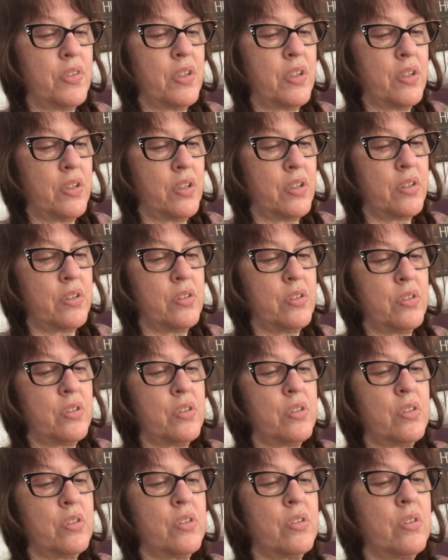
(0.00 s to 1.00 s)
I like this
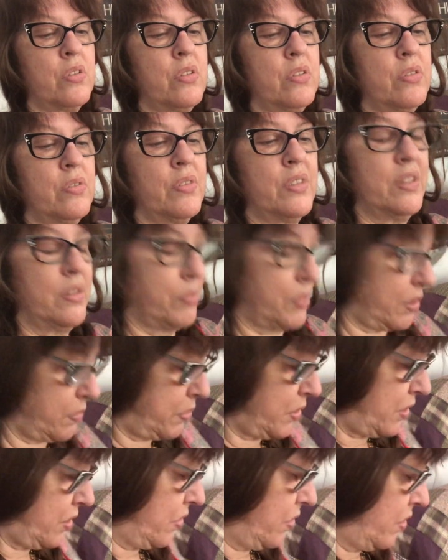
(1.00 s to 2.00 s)
just little, it might
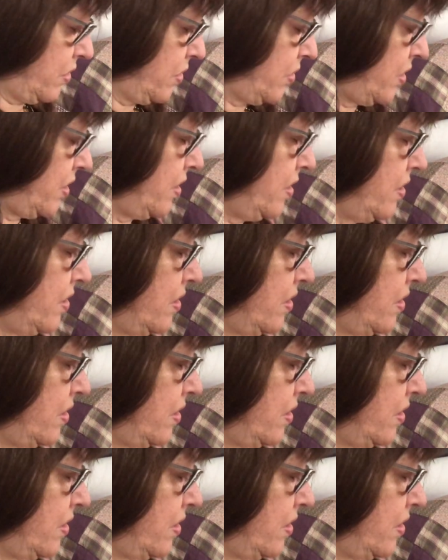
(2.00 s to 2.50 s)
be too dirty.